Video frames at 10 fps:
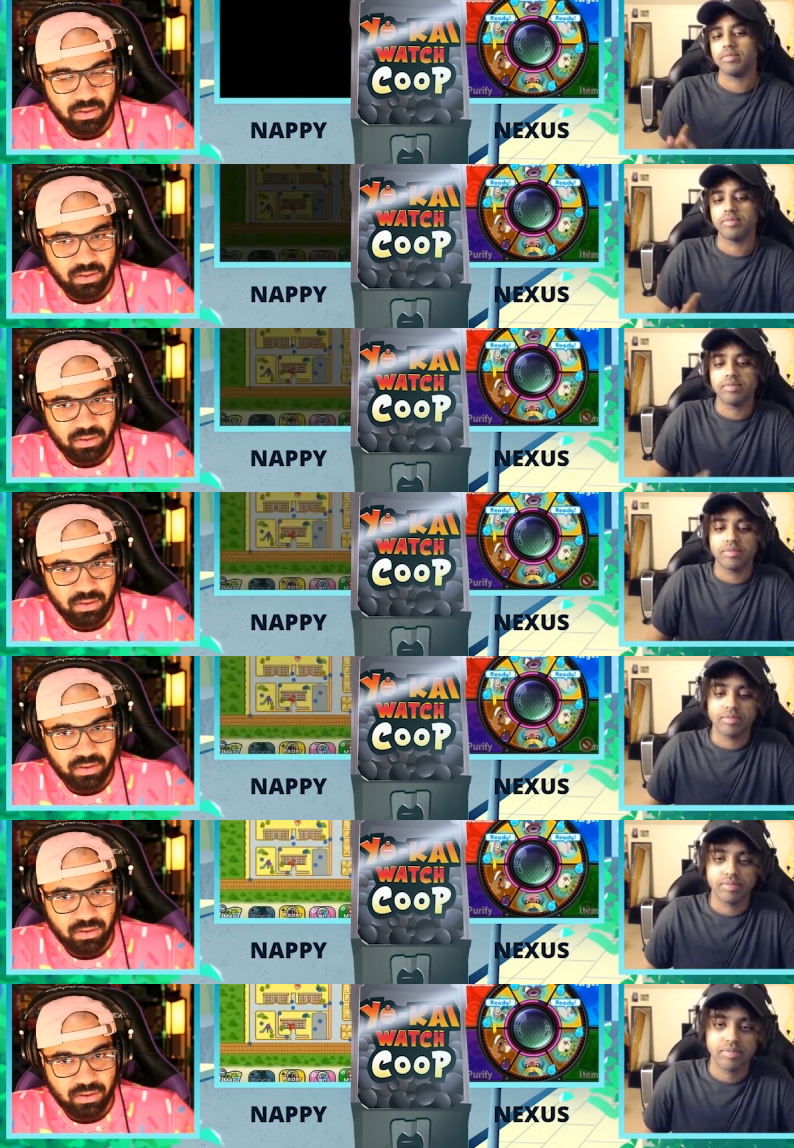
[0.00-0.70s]

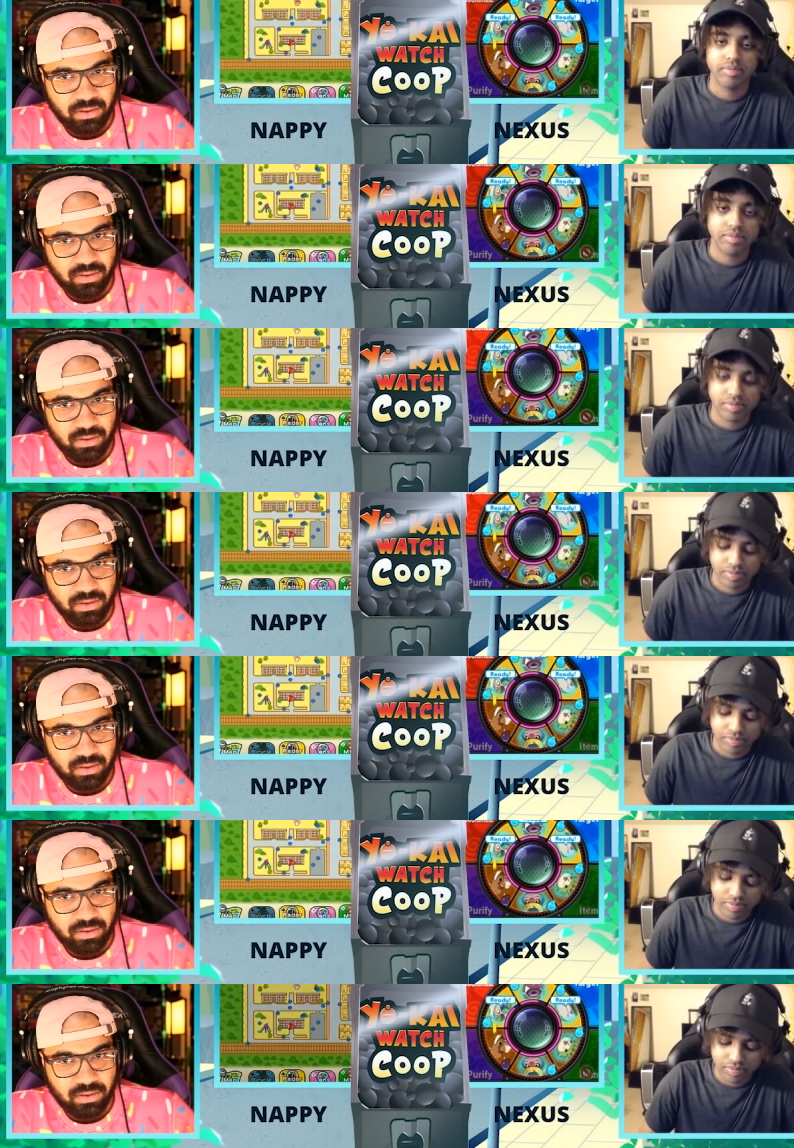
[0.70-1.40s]

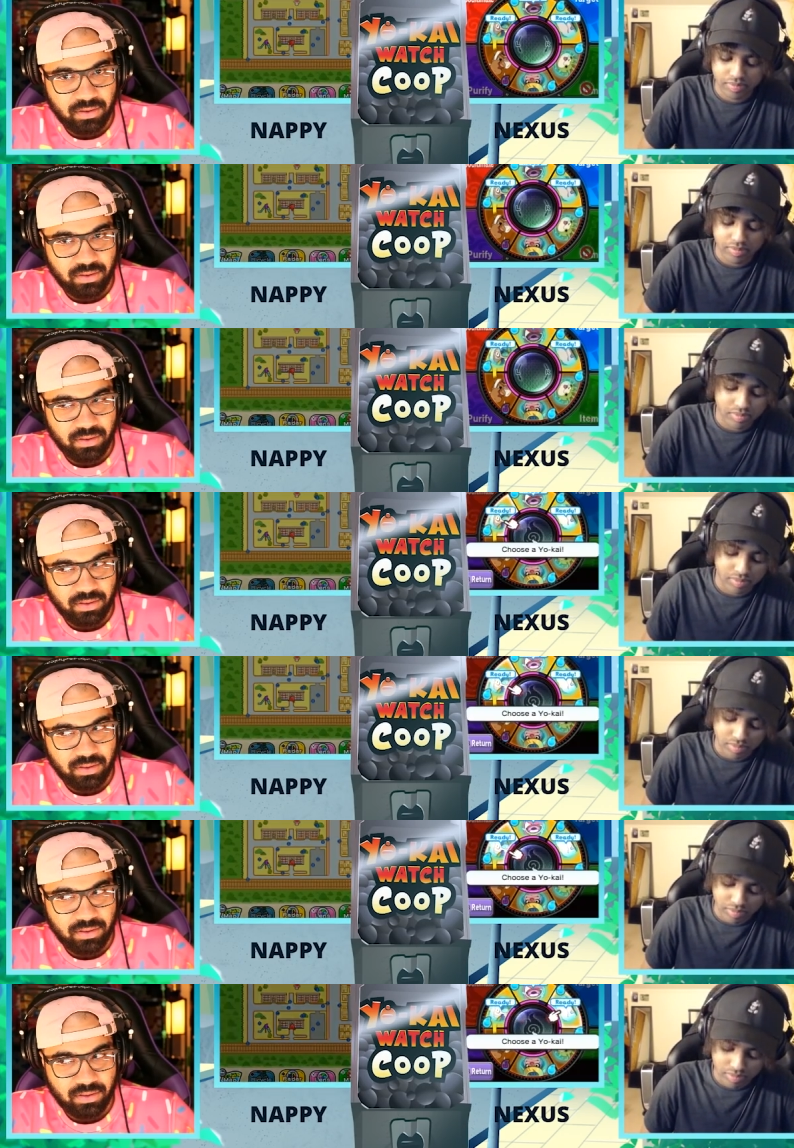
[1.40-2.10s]
Nobody speaks.